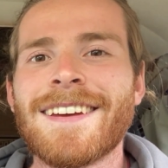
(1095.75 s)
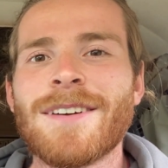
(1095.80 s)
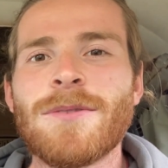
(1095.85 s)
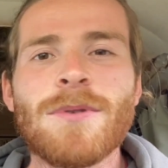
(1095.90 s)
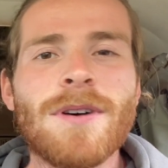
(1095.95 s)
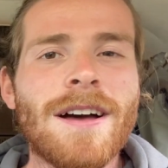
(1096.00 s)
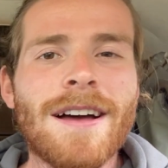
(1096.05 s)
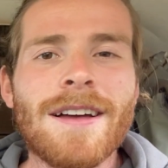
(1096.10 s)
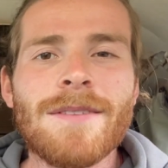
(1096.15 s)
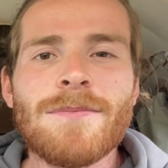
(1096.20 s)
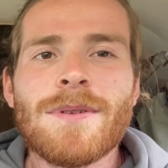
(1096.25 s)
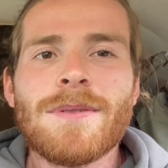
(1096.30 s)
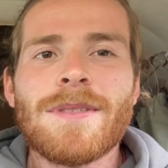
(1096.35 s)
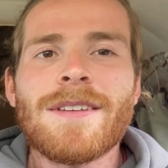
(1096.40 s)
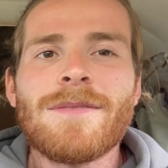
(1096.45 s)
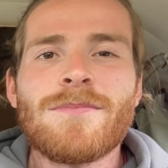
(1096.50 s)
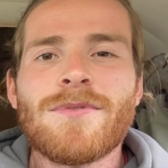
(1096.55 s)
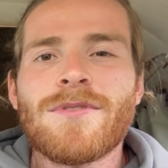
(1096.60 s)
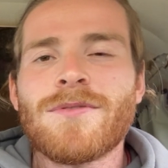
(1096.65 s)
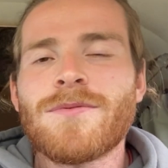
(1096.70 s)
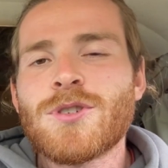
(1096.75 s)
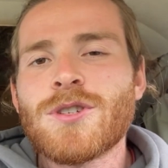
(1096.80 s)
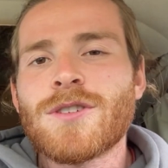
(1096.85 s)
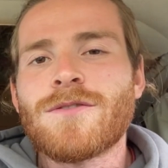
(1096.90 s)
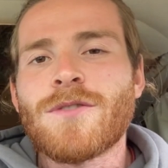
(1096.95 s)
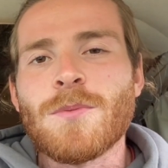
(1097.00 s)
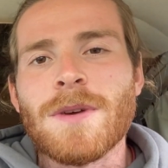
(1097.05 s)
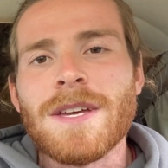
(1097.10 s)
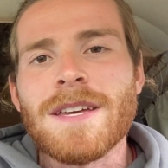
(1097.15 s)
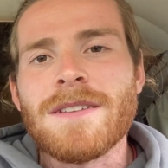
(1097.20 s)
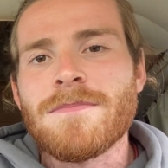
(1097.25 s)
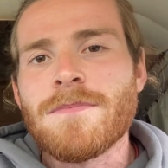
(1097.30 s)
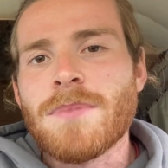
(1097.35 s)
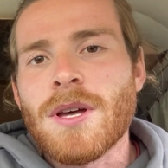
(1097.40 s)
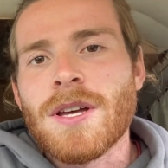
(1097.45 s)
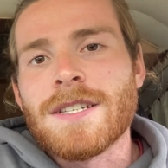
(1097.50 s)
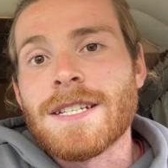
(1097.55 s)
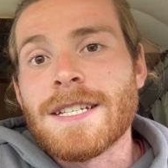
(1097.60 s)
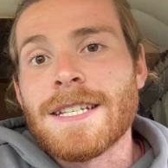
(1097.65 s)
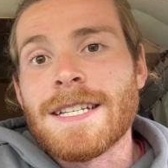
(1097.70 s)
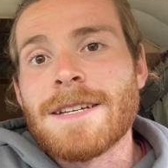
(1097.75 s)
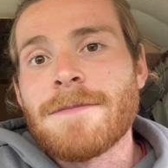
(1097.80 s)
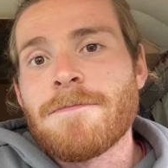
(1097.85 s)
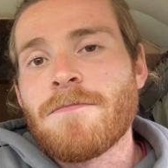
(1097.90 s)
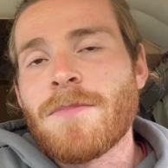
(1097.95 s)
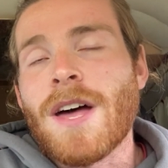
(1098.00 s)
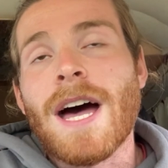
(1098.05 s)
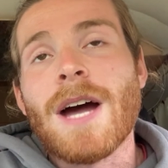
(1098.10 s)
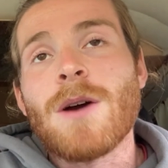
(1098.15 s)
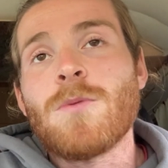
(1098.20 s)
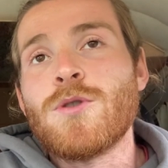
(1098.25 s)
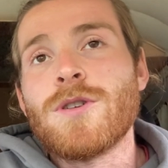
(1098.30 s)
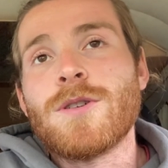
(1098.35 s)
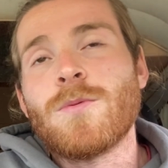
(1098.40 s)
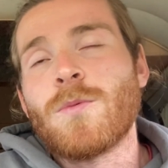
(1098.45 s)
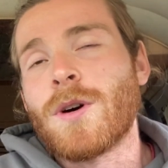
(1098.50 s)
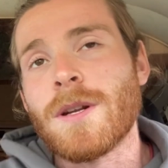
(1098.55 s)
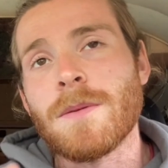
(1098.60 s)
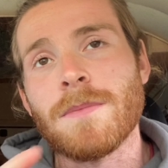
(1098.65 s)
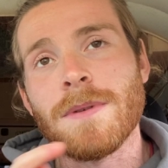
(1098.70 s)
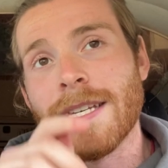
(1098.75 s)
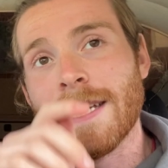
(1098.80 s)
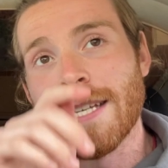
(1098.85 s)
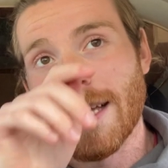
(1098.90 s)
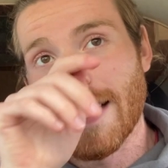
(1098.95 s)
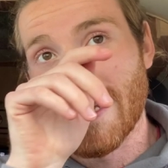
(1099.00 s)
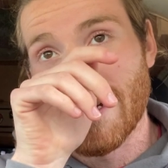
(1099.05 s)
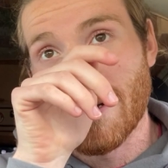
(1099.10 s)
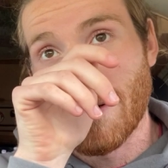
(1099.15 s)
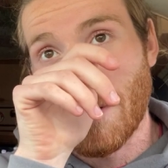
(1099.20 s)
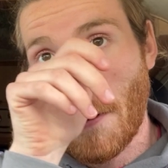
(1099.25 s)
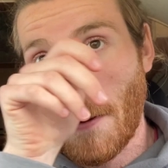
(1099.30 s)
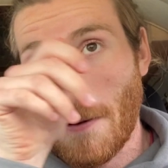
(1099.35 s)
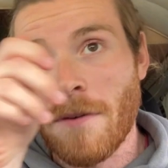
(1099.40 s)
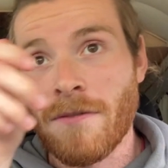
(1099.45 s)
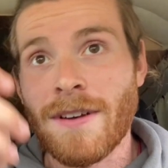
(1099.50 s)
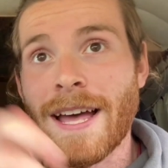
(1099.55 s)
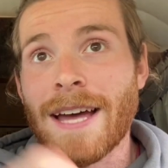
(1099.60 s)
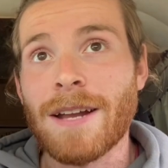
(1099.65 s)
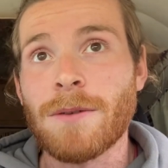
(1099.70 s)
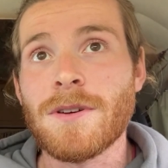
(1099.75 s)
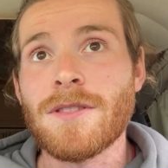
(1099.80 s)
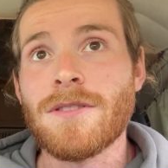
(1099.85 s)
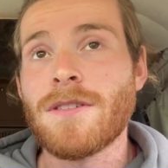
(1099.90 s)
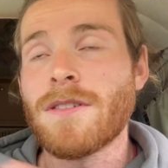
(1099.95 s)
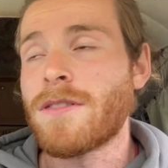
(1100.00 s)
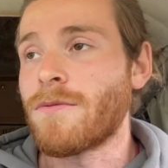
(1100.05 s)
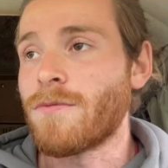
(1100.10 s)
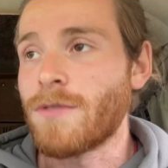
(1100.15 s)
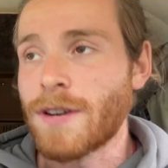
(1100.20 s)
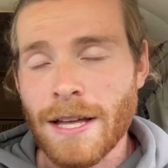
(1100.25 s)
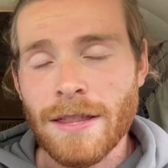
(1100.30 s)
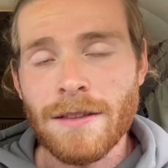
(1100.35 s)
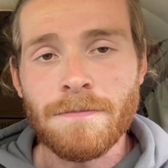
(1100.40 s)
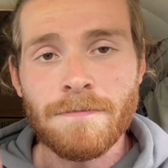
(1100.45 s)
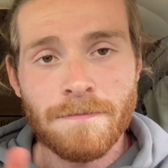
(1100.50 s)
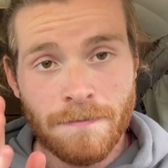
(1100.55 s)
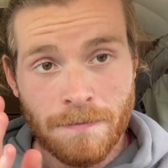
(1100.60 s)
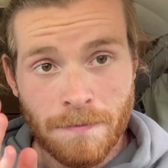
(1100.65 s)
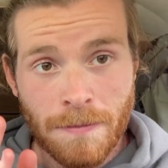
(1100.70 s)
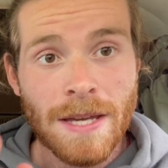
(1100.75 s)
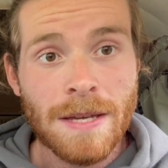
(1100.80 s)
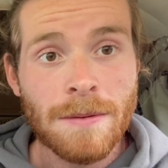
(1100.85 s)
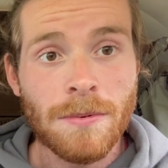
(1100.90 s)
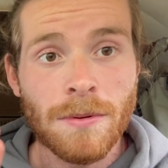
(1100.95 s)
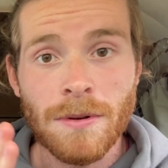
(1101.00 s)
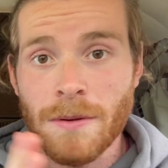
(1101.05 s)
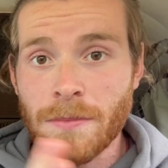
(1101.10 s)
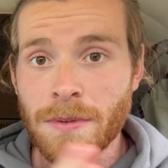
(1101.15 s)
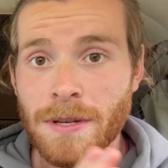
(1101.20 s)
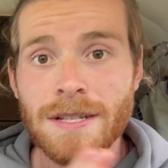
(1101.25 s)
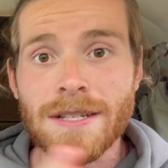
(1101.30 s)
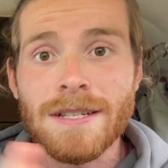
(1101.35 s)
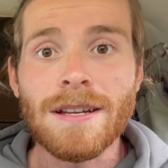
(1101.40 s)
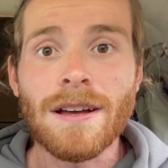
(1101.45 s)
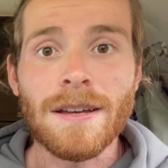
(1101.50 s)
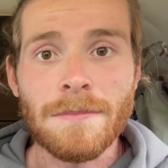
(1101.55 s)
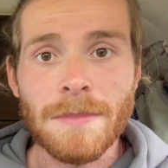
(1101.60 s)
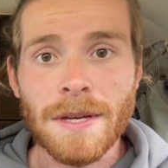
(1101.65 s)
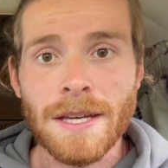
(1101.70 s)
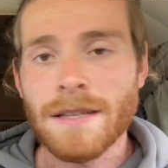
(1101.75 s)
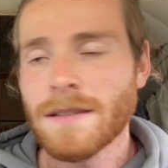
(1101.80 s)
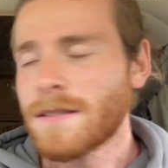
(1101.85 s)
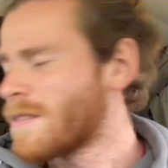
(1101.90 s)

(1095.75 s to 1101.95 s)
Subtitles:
Well, just for me personally, I wouldn't want to be in a van with 3 other people. It'd be a nightmare.